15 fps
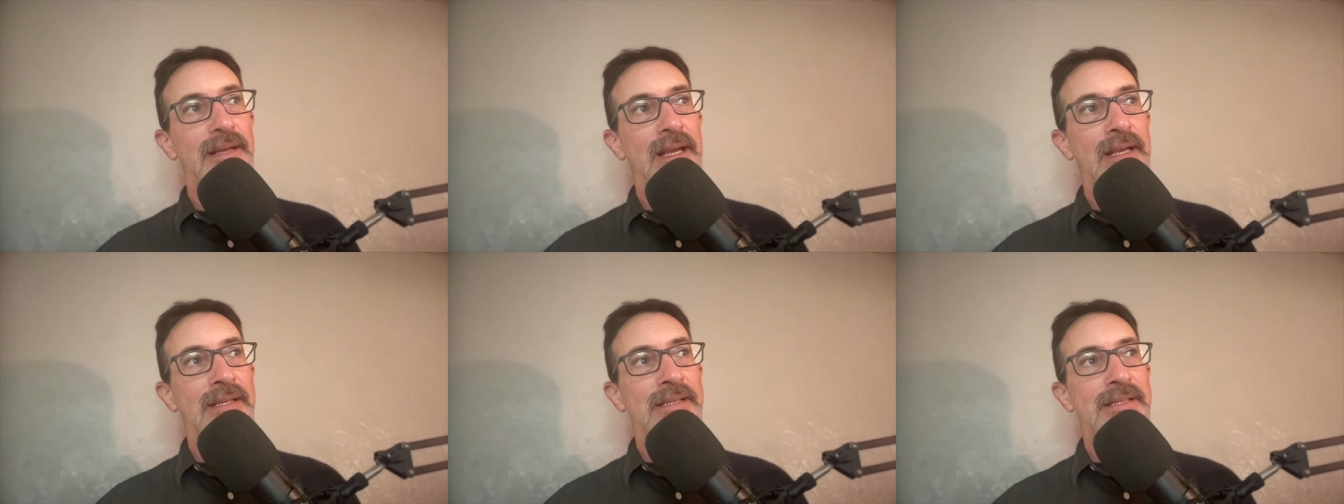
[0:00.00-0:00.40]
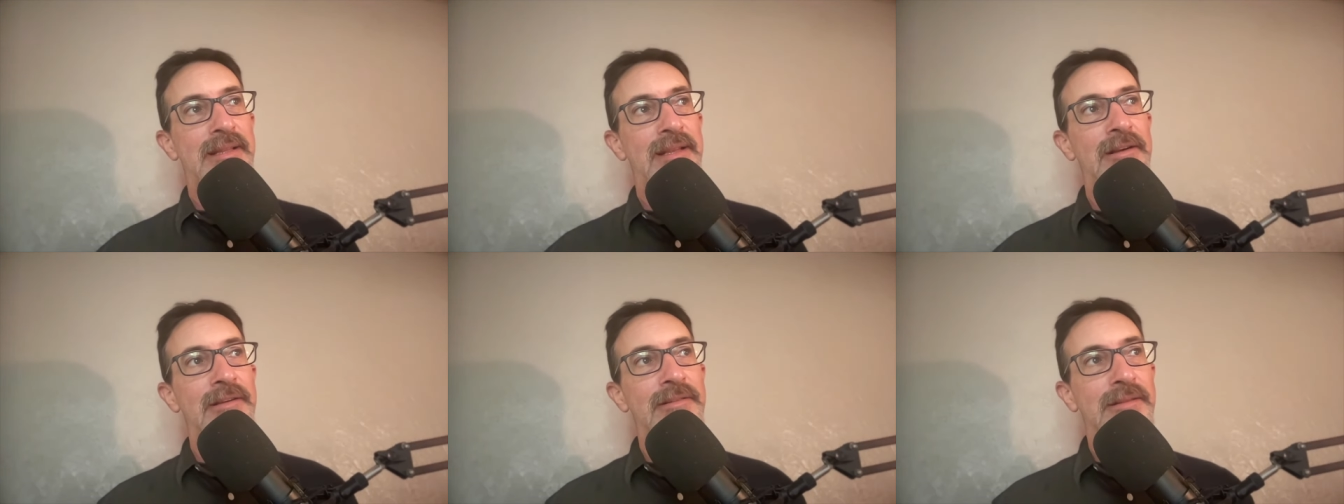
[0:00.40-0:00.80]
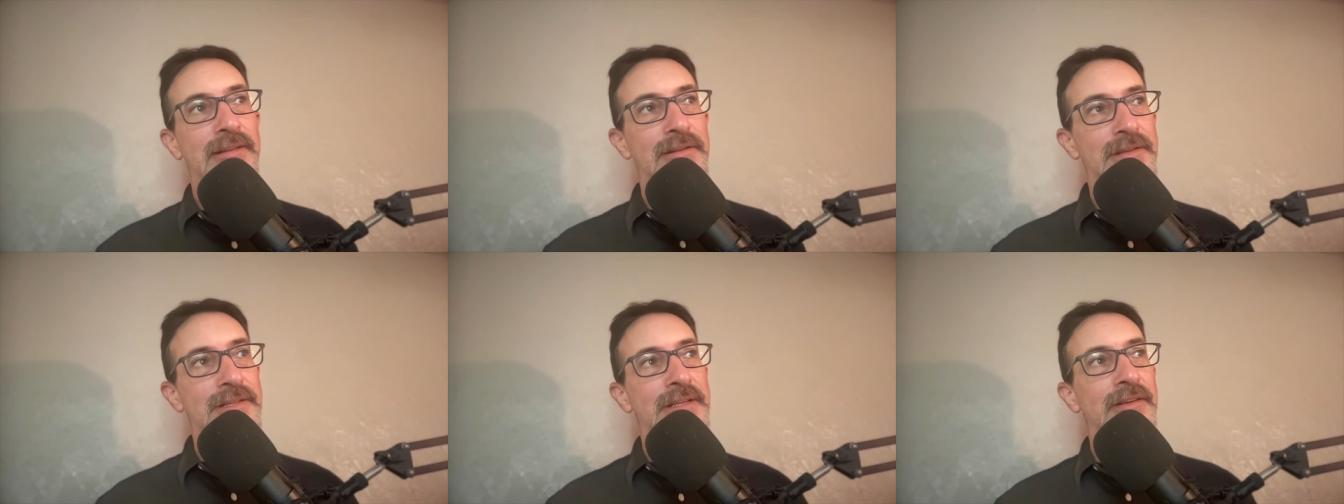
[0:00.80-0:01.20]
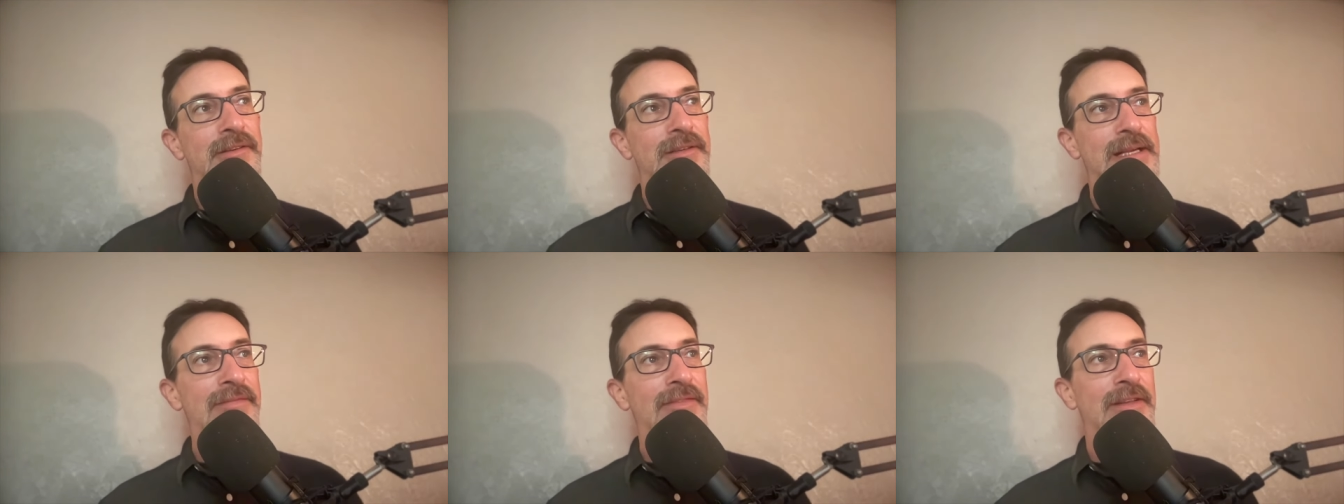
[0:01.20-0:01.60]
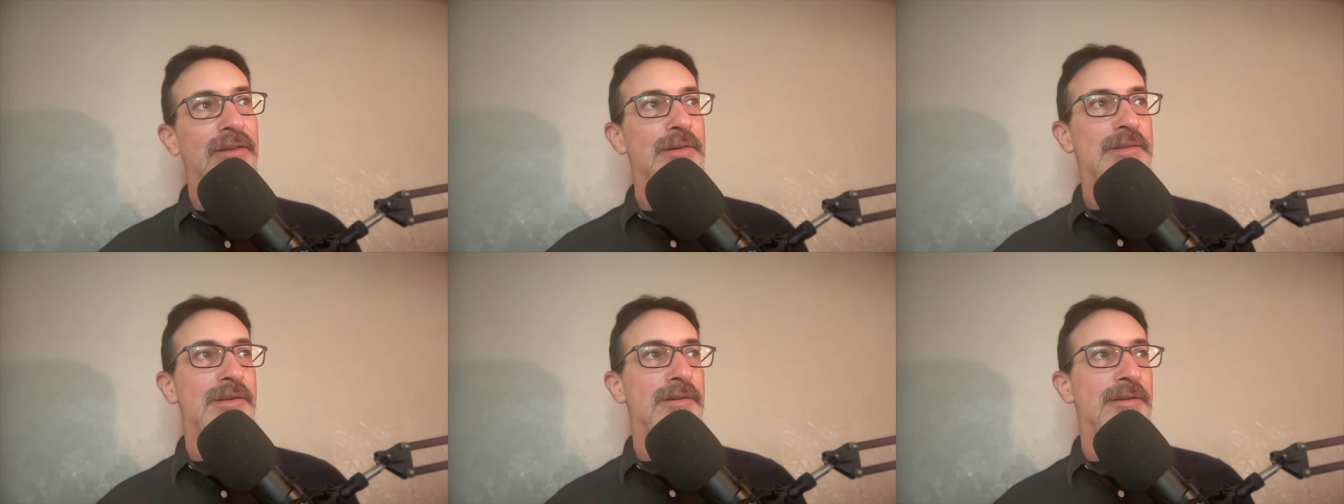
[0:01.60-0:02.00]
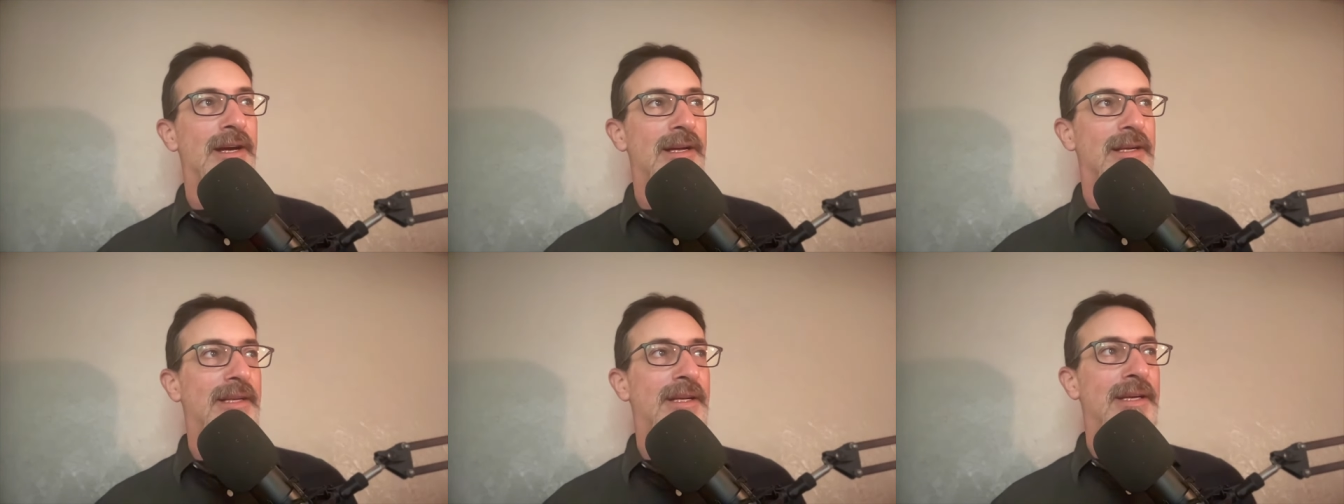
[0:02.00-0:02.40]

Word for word: it's they're they're still even those are not